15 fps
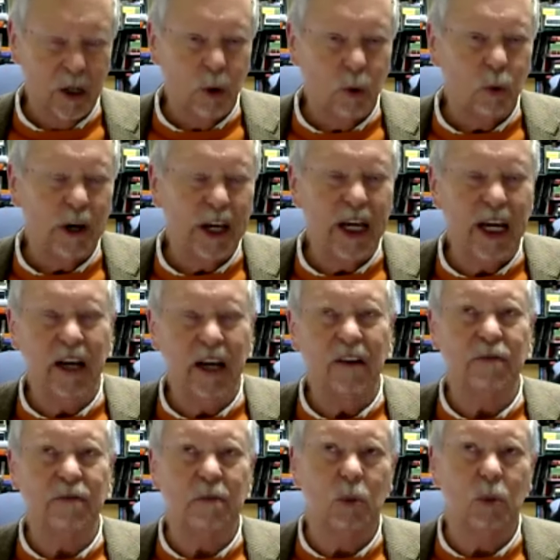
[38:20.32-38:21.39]
We
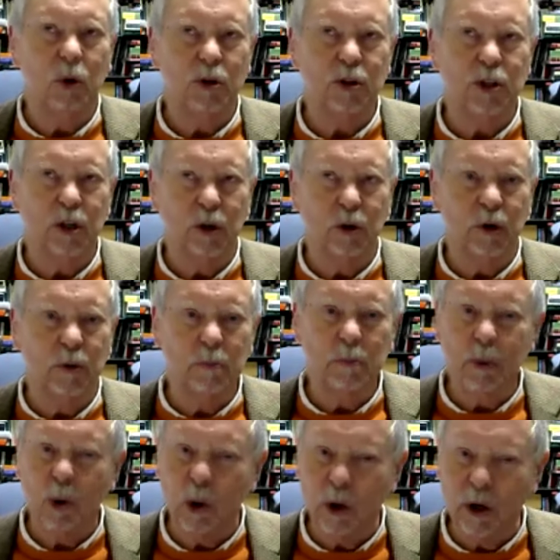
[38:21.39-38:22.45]
have more children
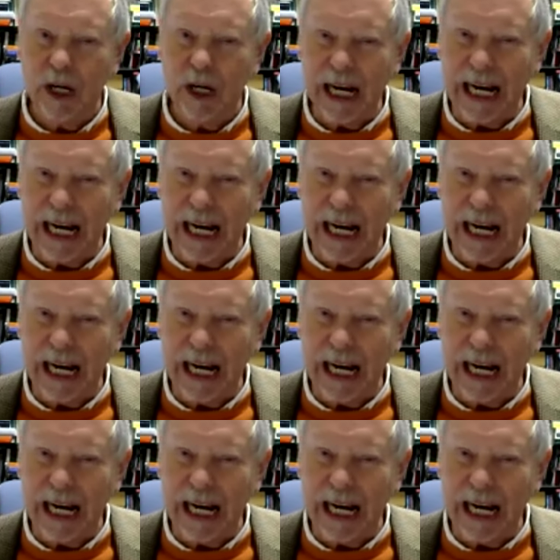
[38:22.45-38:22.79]
born